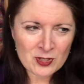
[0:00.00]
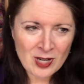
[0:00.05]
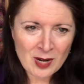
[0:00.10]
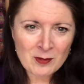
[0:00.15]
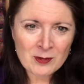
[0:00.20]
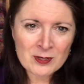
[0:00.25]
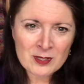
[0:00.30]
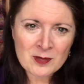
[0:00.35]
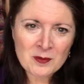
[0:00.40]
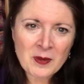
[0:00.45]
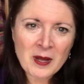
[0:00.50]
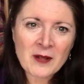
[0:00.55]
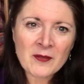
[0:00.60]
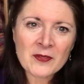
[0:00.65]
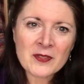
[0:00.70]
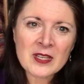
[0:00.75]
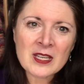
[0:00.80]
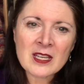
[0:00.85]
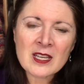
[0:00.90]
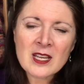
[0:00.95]
jabbers
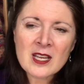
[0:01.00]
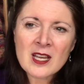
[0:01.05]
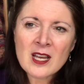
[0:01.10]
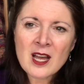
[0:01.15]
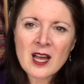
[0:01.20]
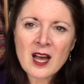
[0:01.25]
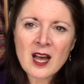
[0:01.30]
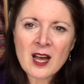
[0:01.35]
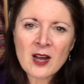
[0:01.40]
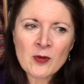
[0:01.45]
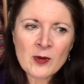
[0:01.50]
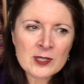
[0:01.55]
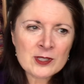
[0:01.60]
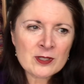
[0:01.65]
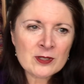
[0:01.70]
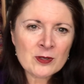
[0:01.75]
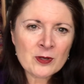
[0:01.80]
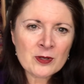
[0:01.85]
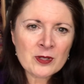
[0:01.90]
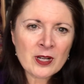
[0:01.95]
about the uh,
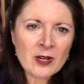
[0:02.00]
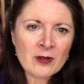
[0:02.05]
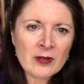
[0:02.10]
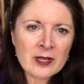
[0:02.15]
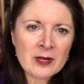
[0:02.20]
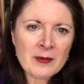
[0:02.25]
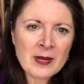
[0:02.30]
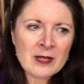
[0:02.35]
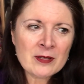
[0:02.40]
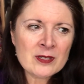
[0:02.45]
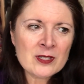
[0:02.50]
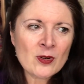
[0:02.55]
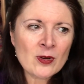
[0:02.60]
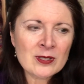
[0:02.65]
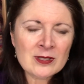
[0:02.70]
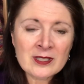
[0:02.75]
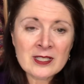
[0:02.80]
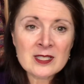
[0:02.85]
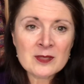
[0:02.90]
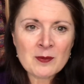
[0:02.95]
western North Carolina mountains,
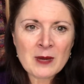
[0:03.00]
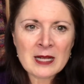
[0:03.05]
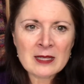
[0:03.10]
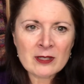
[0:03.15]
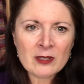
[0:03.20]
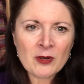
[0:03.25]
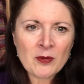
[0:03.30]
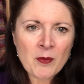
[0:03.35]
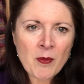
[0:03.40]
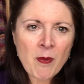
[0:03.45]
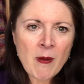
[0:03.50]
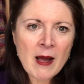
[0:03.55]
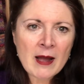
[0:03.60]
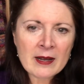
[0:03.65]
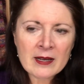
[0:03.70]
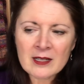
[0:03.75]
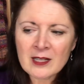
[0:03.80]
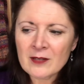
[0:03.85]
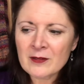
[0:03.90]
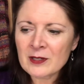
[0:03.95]
or at least my little
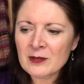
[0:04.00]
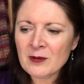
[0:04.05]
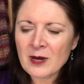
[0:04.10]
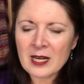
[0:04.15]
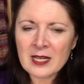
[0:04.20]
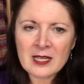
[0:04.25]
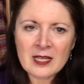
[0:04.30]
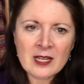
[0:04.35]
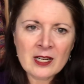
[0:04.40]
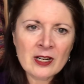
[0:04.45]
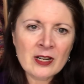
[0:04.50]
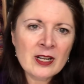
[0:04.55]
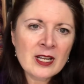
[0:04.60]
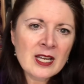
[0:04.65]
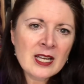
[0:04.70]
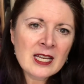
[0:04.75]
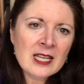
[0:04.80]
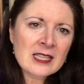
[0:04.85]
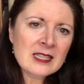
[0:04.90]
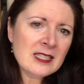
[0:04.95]
pocket of it right
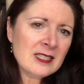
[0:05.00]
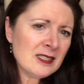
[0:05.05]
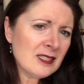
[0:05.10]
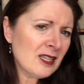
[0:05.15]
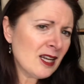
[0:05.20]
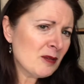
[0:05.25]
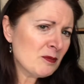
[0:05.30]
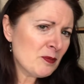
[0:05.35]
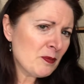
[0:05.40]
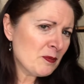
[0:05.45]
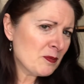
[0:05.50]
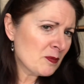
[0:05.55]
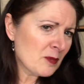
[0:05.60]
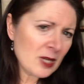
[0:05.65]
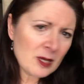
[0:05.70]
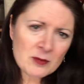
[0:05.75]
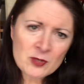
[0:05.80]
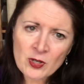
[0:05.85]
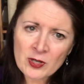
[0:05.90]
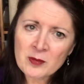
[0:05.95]
here, then come
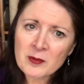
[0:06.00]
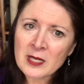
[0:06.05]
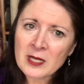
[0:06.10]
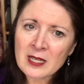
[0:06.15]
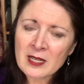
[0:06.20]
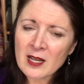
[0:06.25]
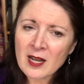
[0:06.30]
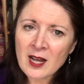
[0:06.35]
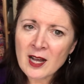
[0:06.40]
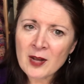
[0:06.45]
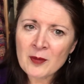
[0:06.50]
come join me.